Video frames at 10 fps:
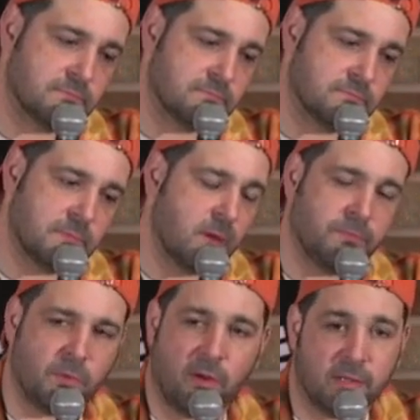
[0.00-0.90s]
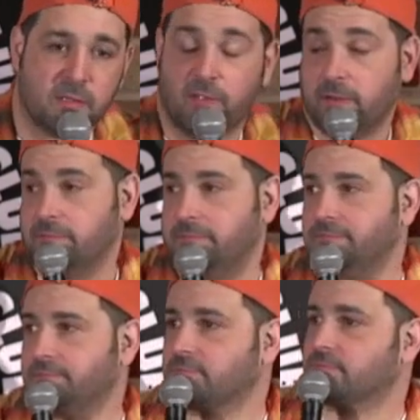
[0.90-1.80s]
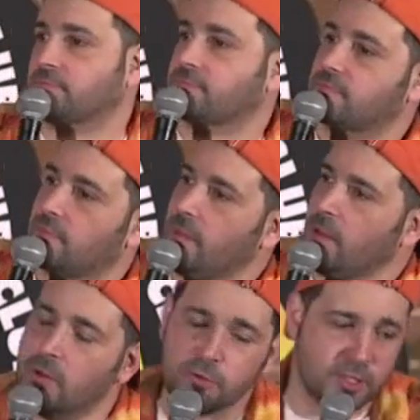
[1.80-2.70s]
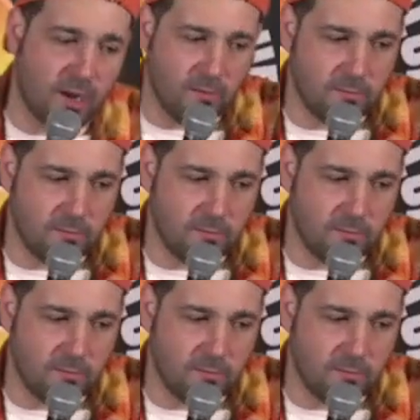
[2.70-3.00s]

No, all right, it's fine. Who do you know?